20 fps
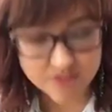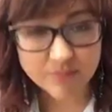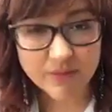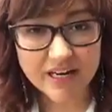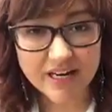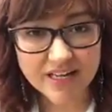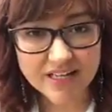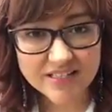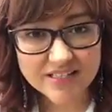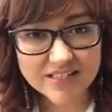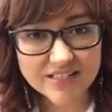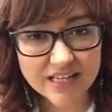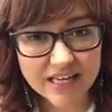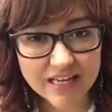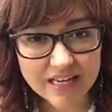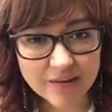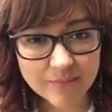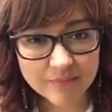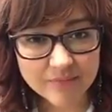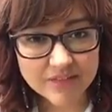bands.
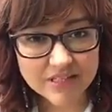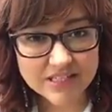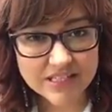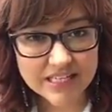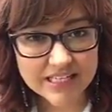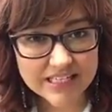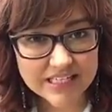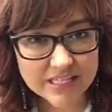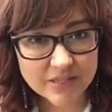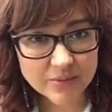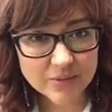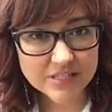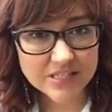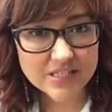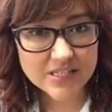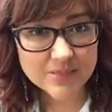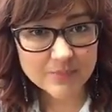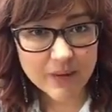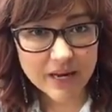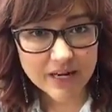This idea was
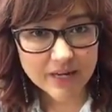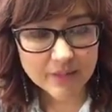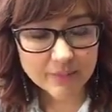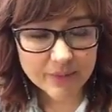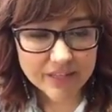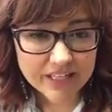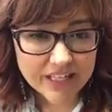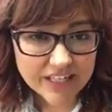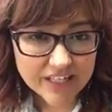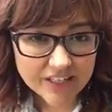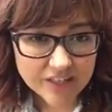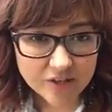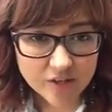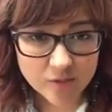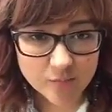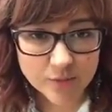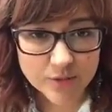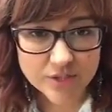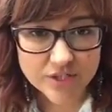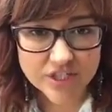inspired by Candy
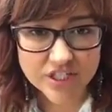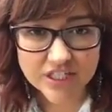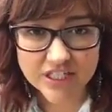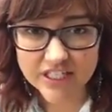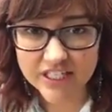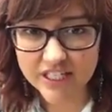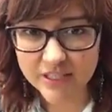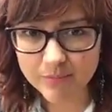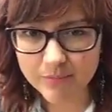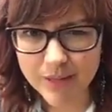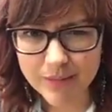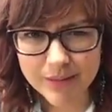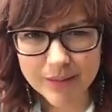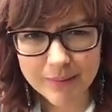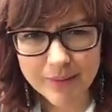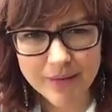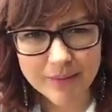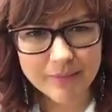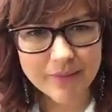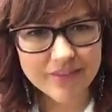Cooper. She did, probably
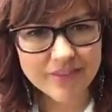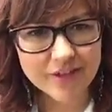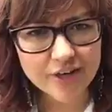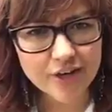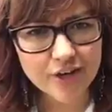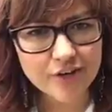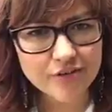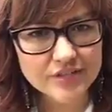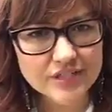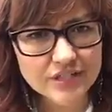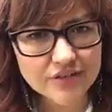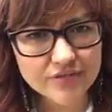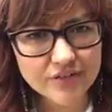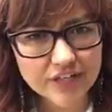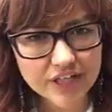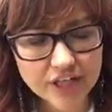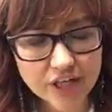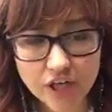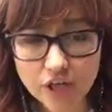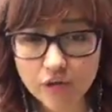about a month ago, did a
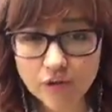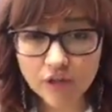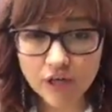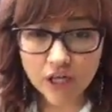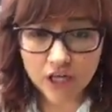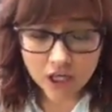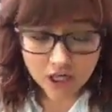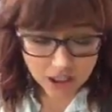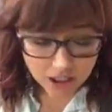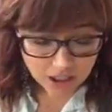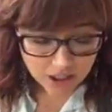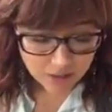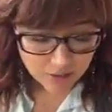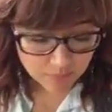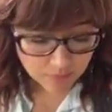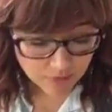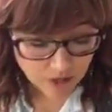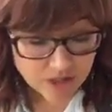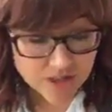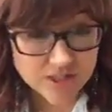video
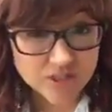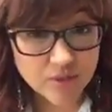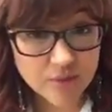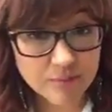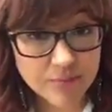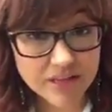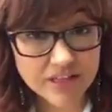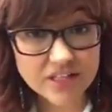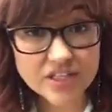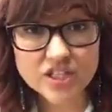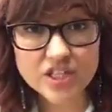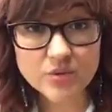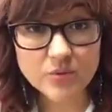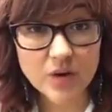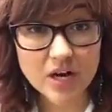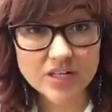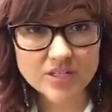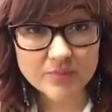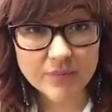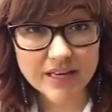also embellishing
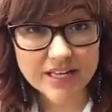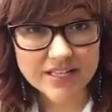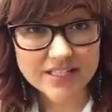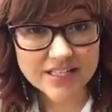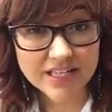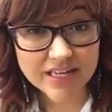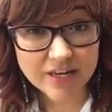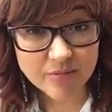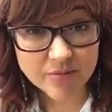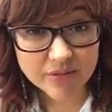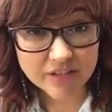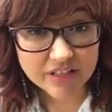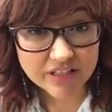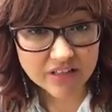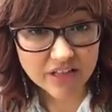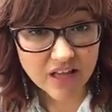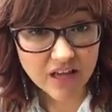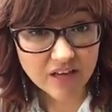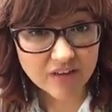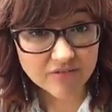watch bands. And I really
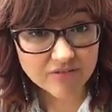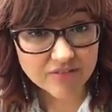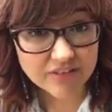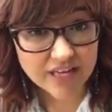love the